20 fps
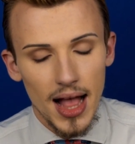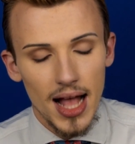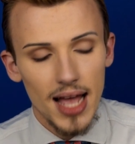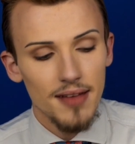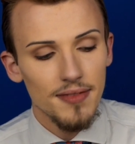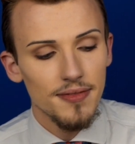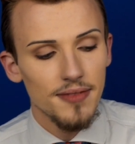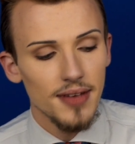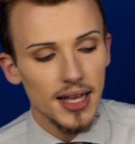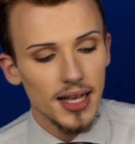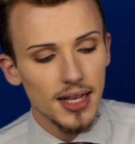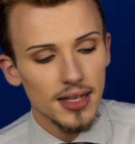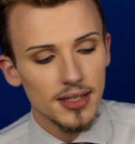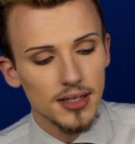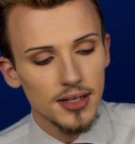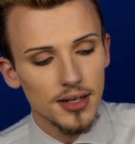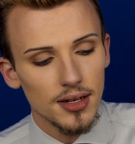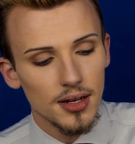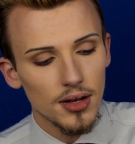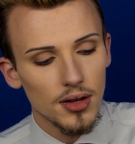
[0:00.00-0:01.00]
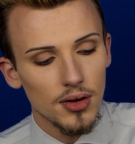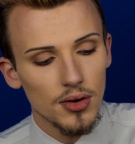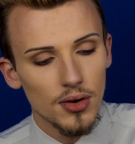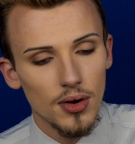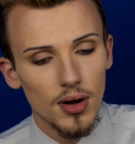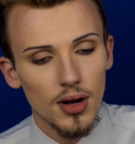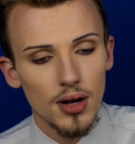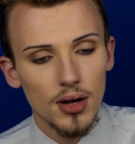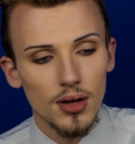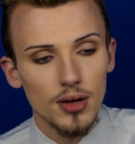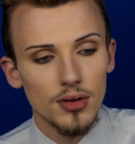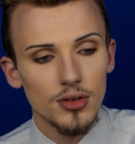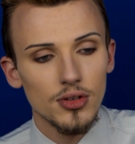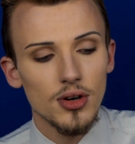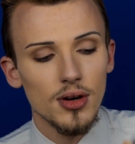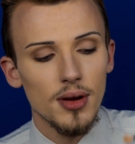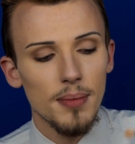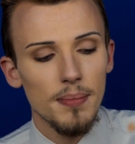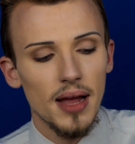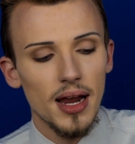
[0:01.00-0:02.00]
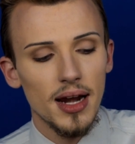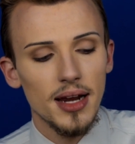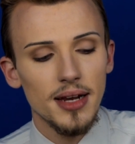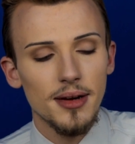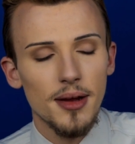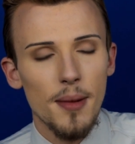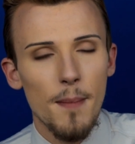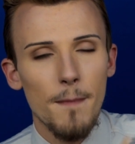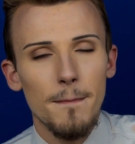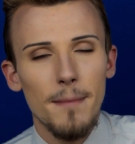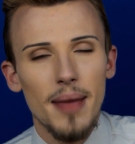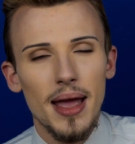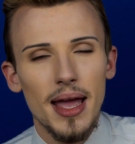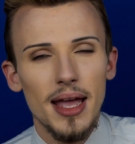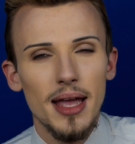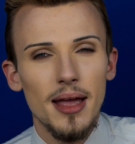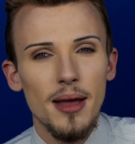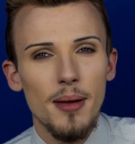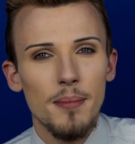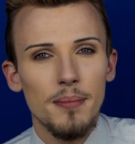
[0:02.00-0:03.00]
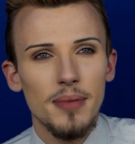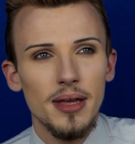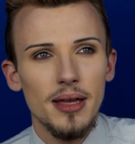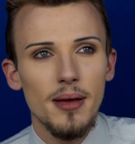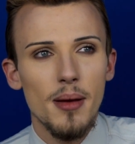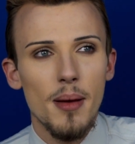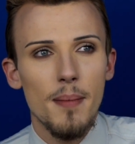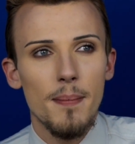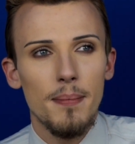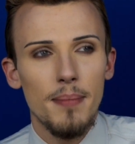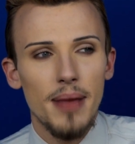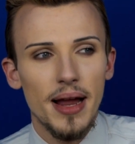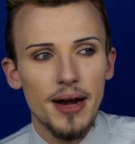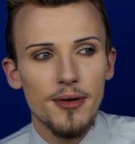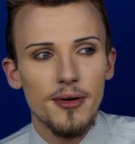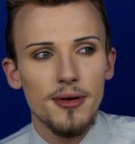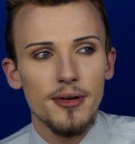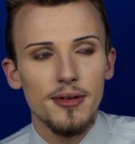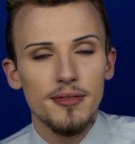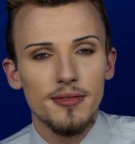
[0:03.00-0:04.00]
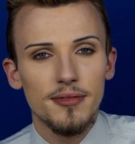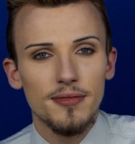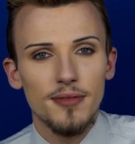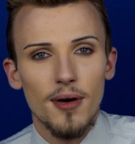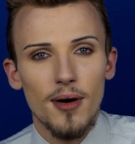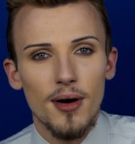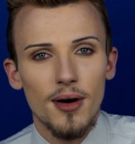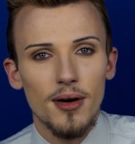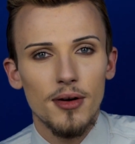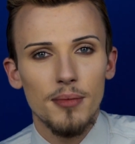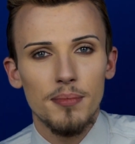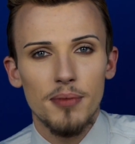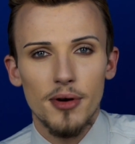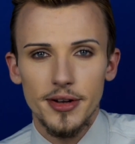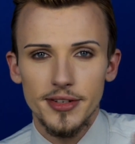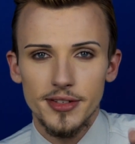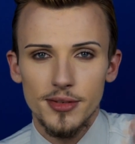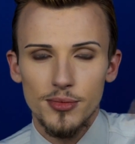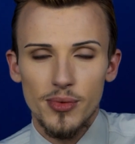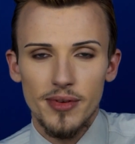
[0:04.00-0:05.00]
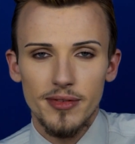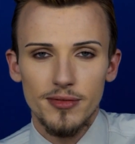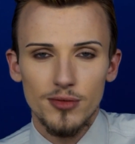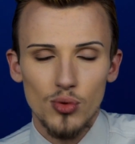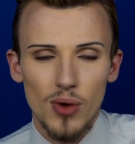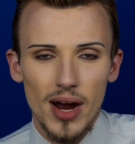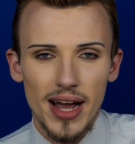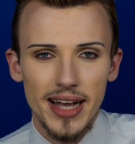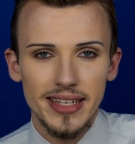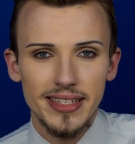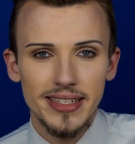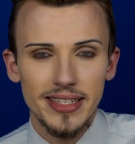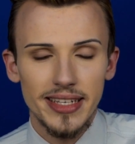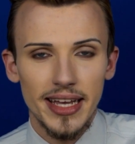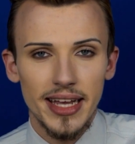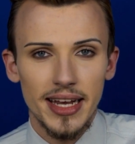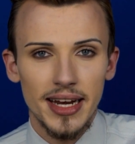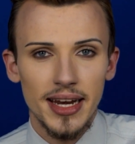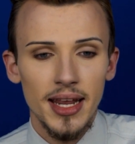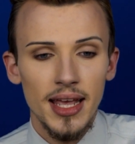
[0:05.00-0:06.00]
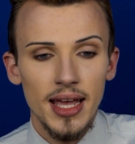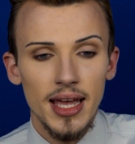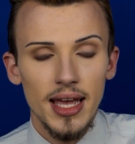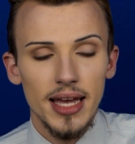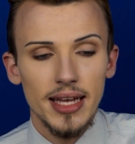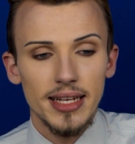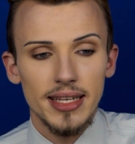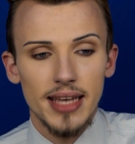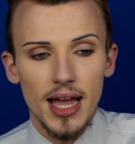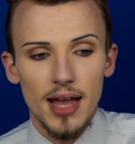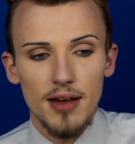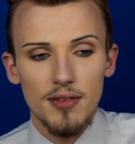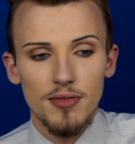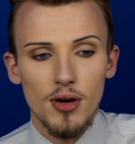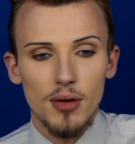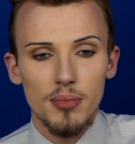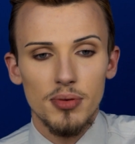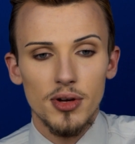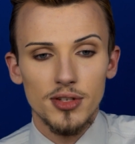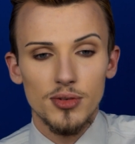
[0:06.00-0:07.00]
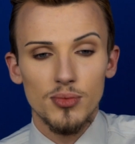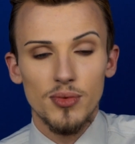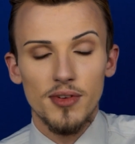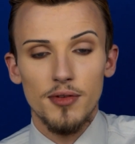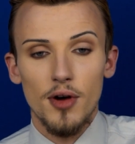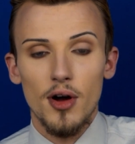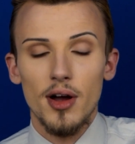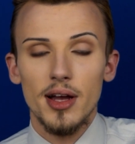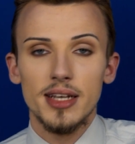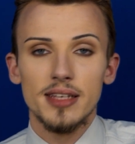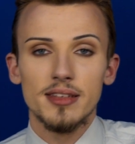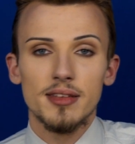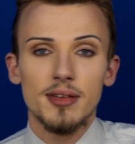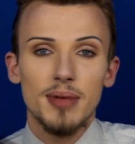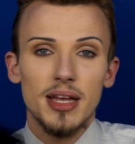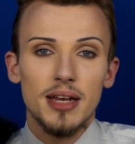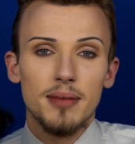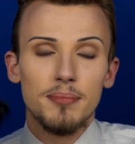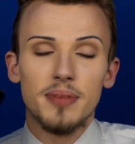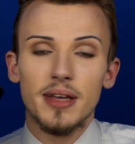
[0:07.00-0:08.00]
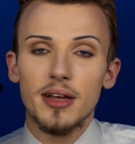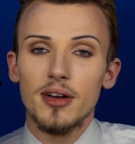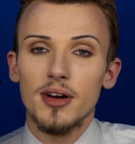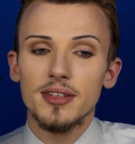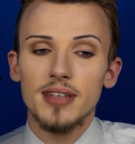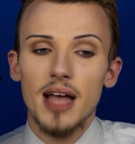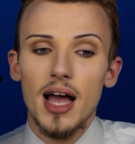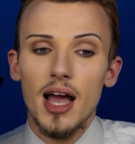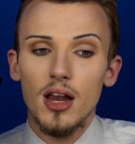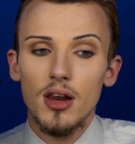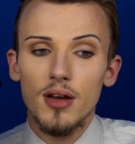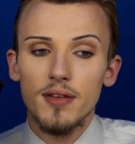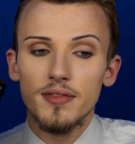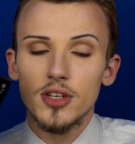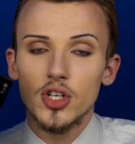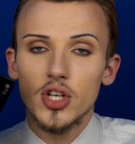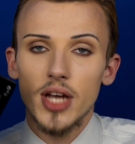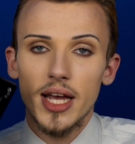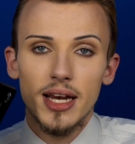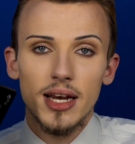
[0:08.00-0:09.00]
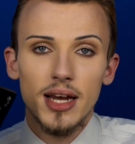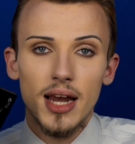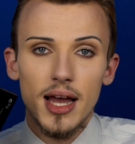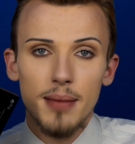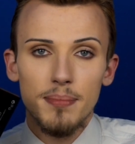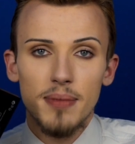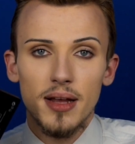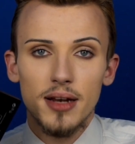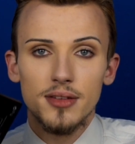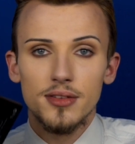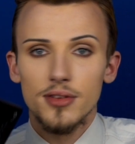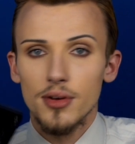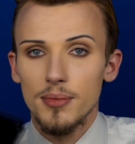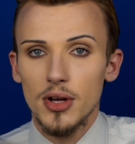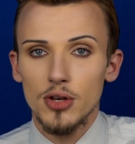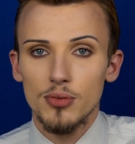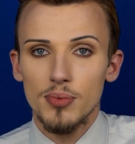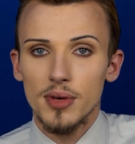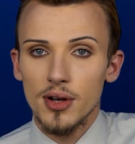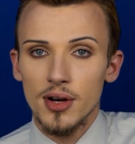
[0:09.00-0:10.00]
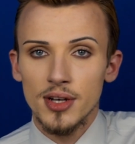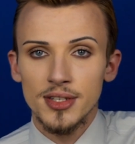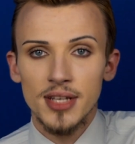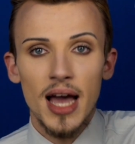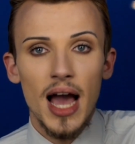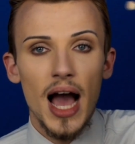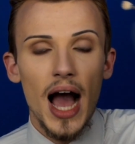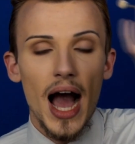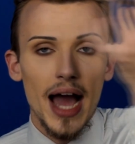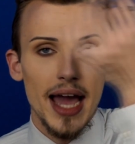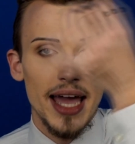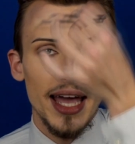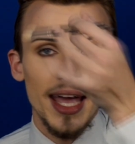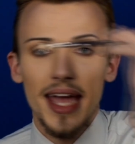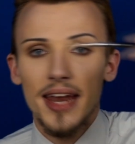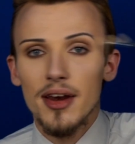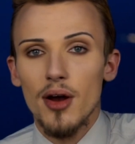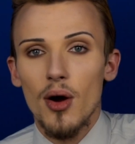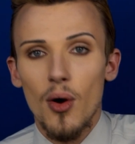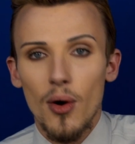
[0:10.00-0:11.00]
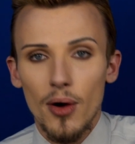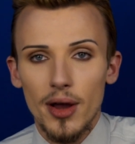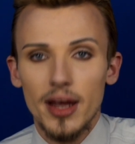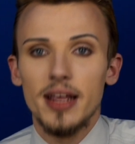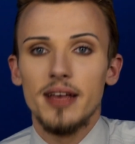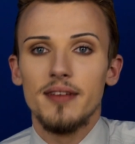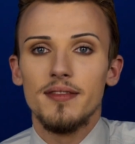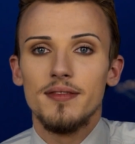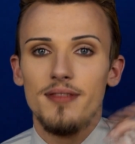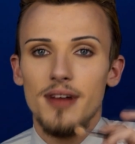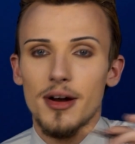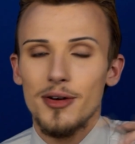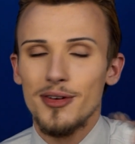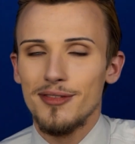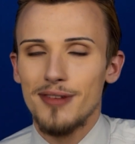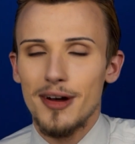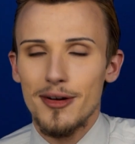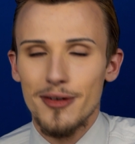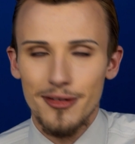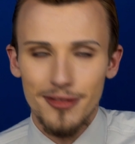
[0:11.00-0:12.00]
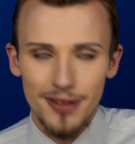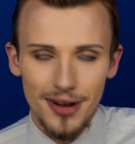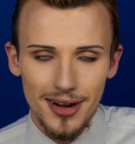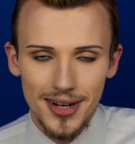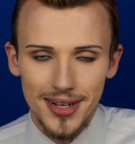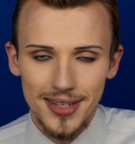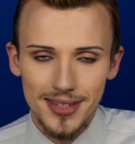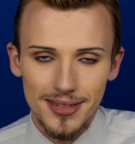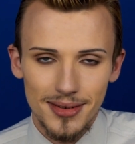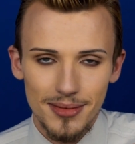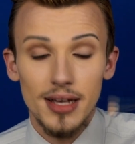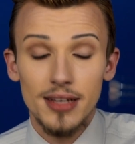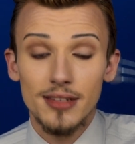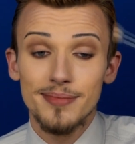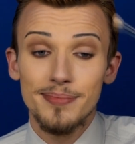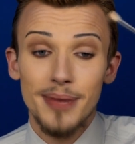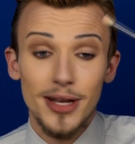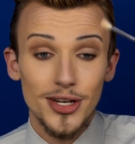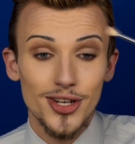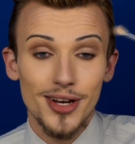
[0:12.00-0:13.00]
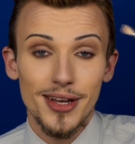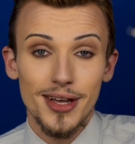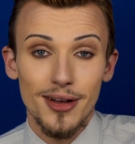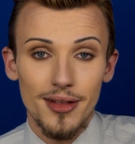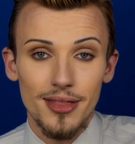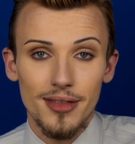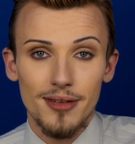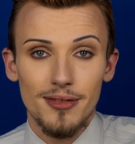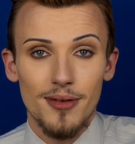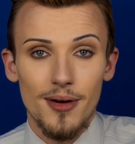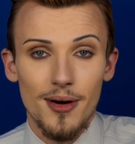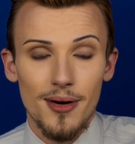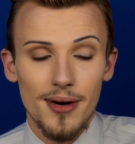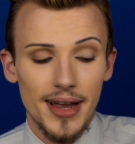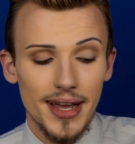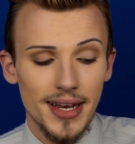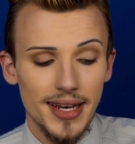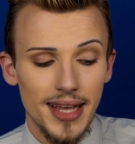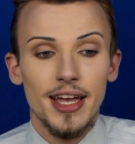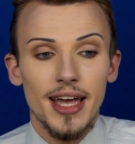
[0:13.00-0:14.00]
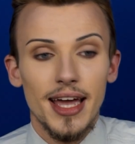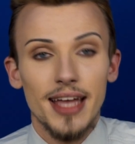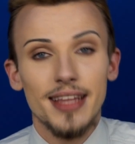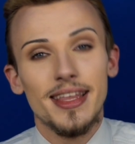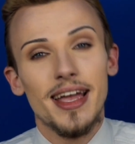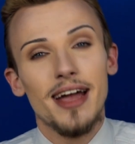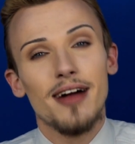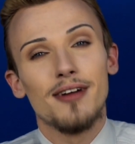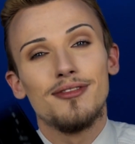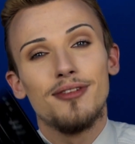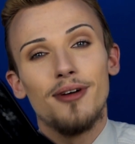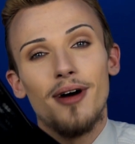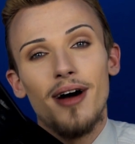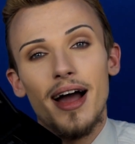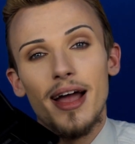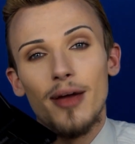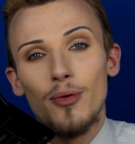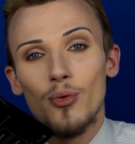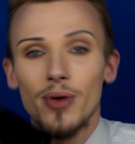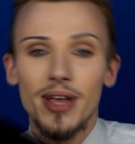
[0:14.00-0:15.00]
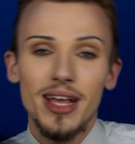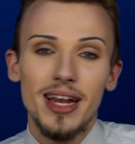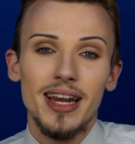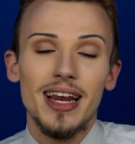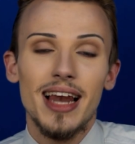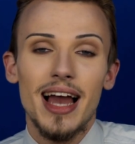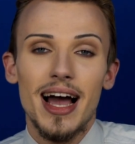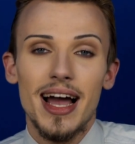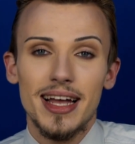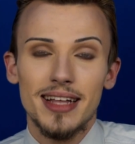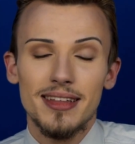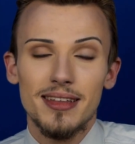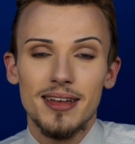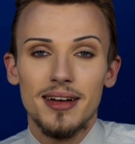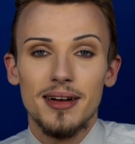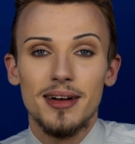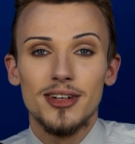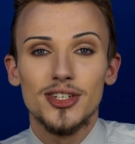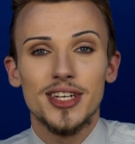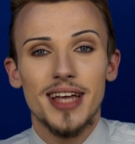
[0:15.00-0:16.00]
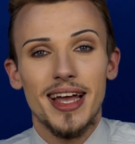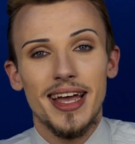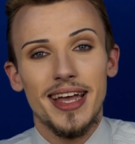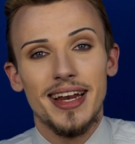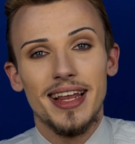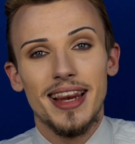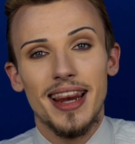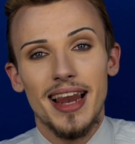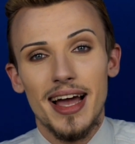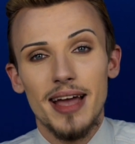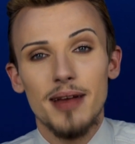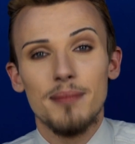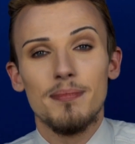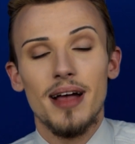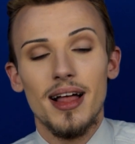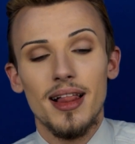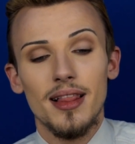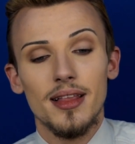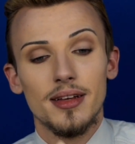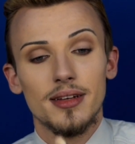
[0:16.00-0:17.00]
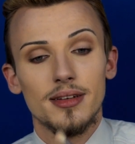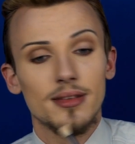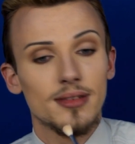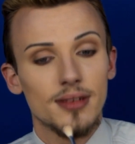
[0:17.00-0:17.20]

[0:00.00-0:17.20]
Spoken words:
I think the Cocoa Contour palette may be better for a person with dry skin than for a person with oily skin, because I love the Shade and Light palette so much because I get oily very fast, especially on the forehead, and therefore I really like the Shade and Light palette.